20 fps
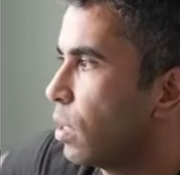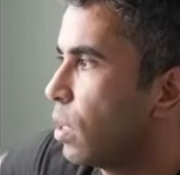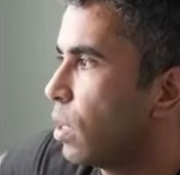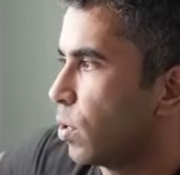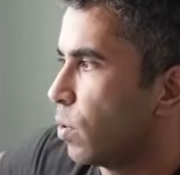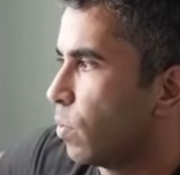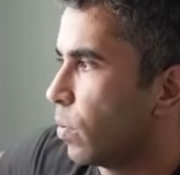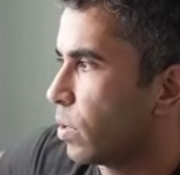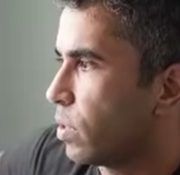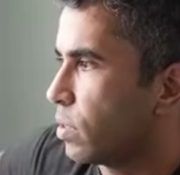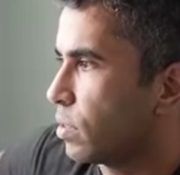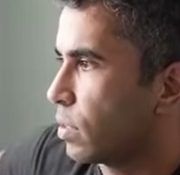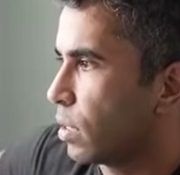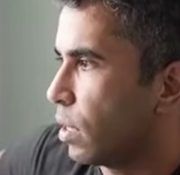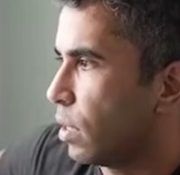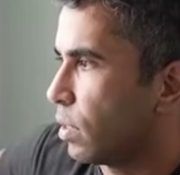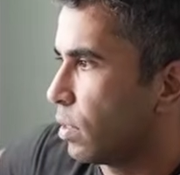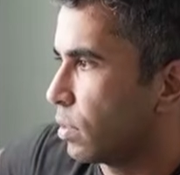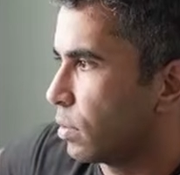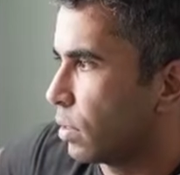But what he's
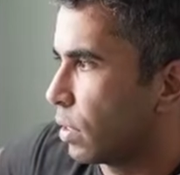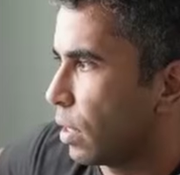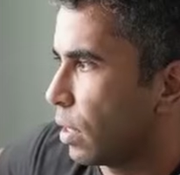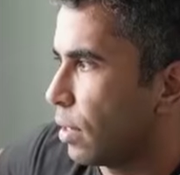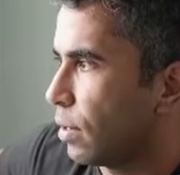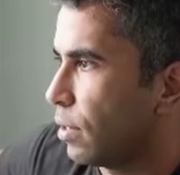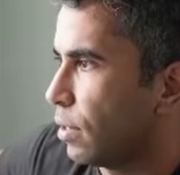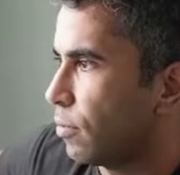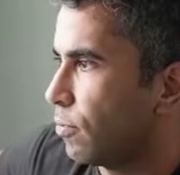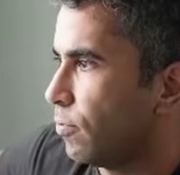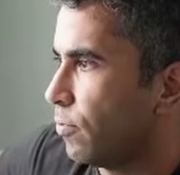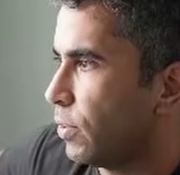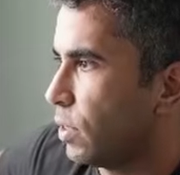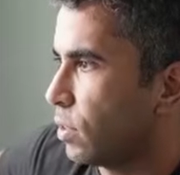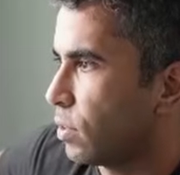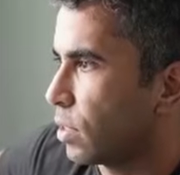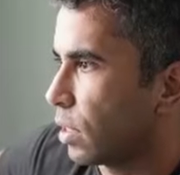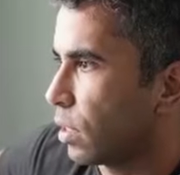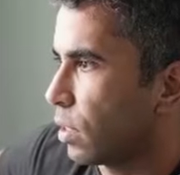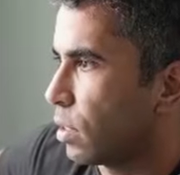saying is that it
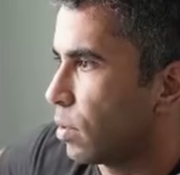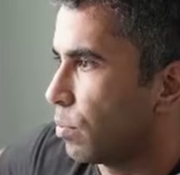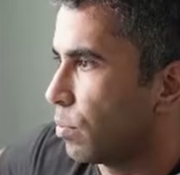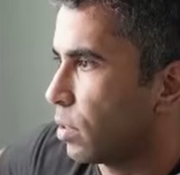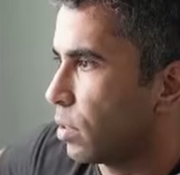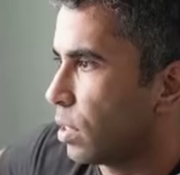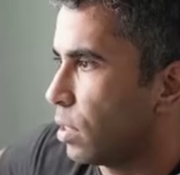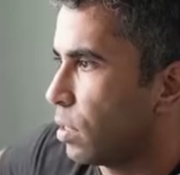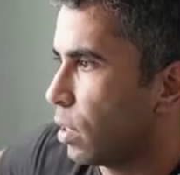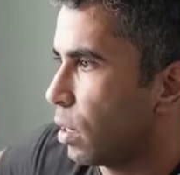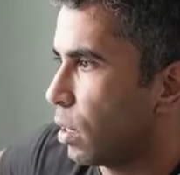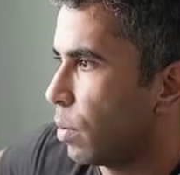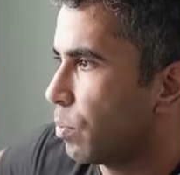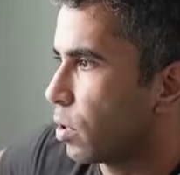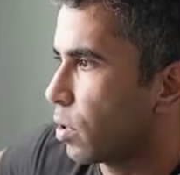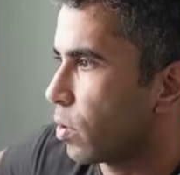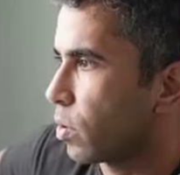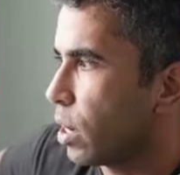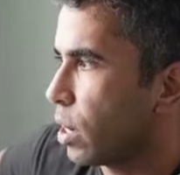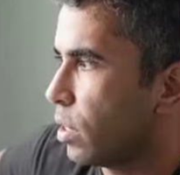feels like a complete
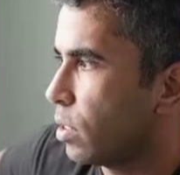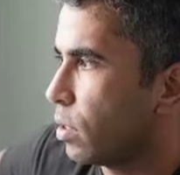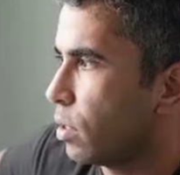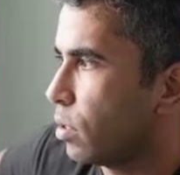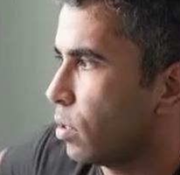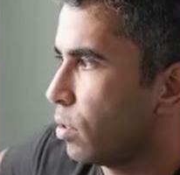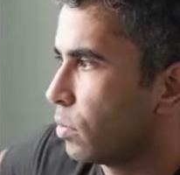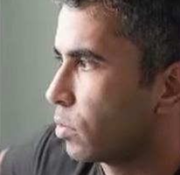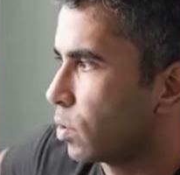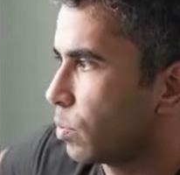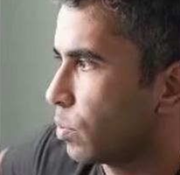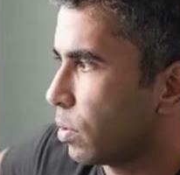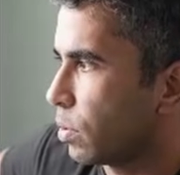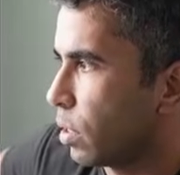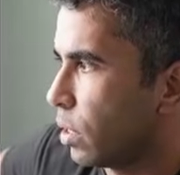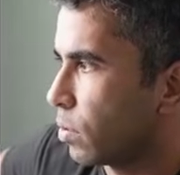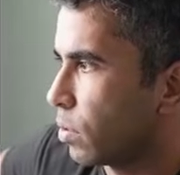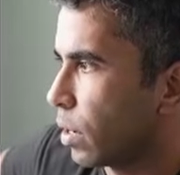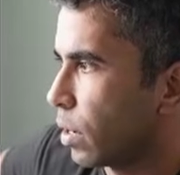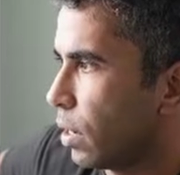upgrade over
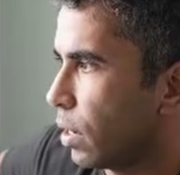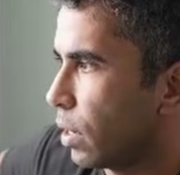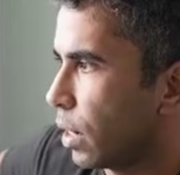Playwright.